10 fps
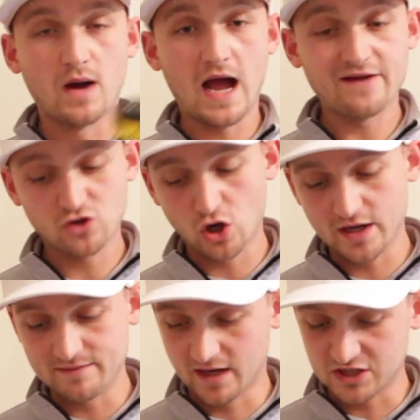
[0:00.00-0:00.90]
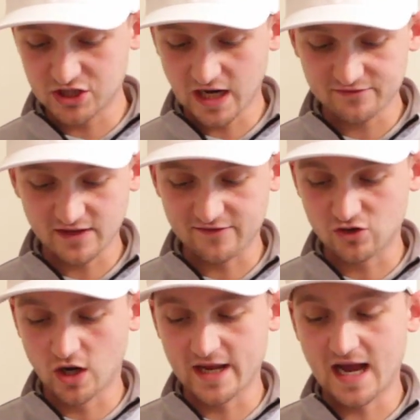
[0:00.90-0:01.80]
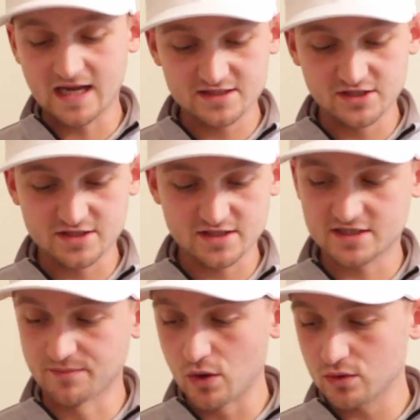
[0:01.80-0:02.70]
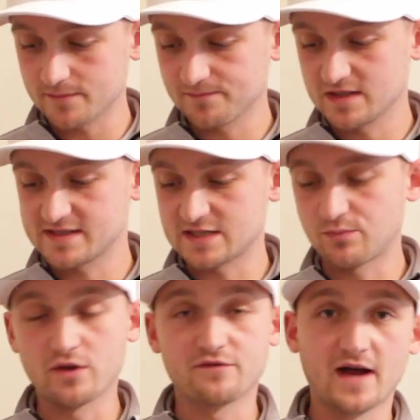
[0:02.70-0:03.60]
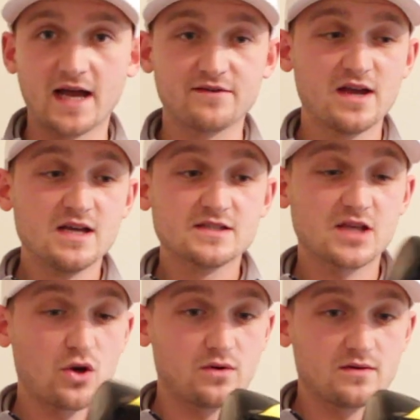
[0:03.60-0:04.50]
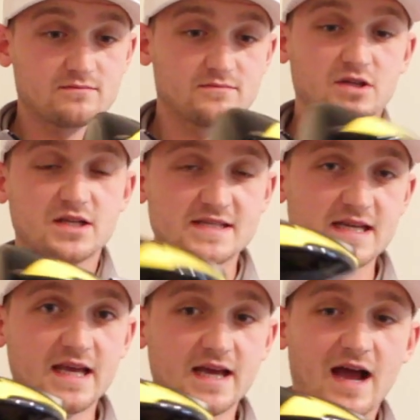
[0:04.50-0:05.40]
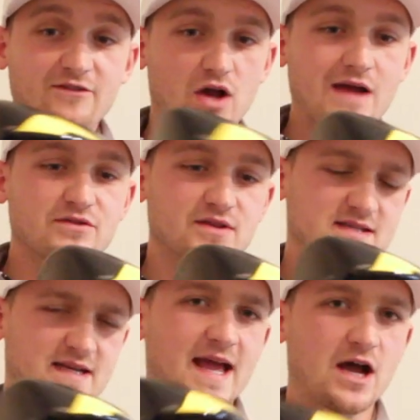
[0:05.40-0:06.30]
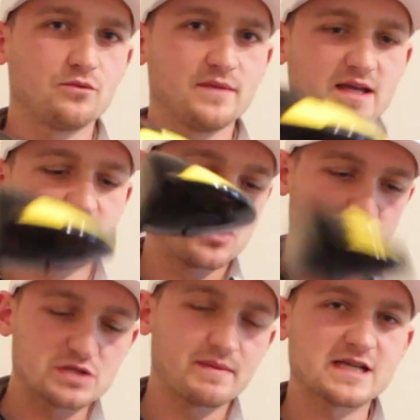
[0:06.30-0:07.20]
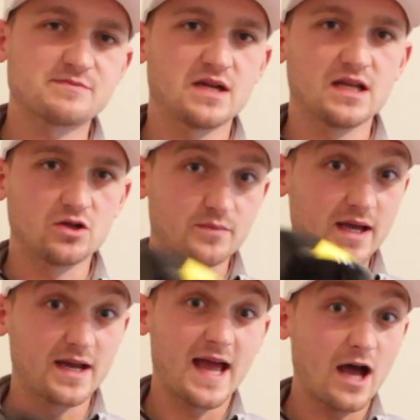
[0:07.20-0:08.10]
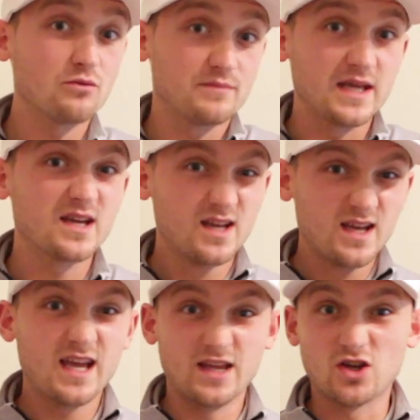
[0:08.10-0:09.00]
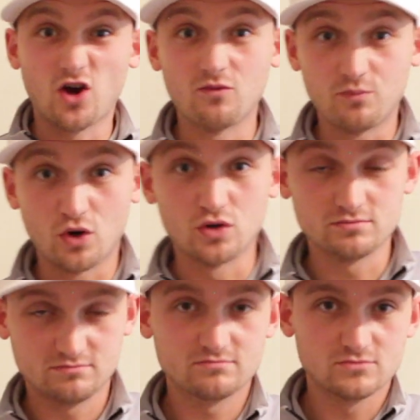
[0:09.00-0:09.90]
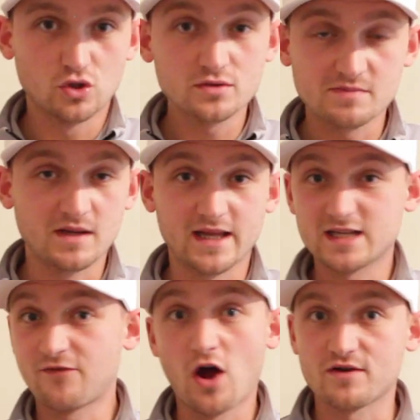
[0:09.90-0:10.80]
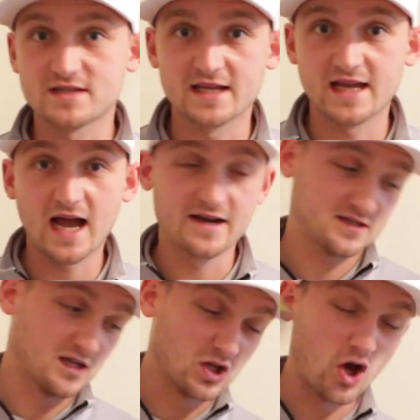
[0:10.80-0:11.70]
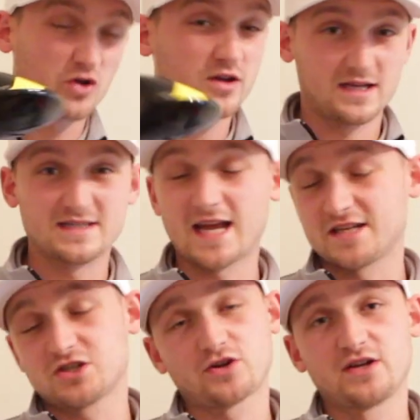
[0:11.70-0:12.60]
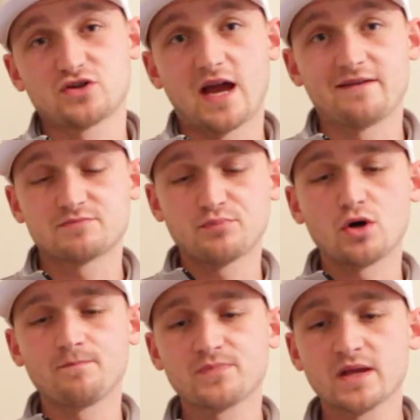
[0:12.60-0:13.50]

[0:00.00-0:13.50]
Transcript: I've got in my shaft, I've got a hazardous smoke 6.5, so you can see here I've got everything that's going to help me reduce my spin a little bit and help me hit the golf ball ultimately as far as I can, and long and dead straight drives. But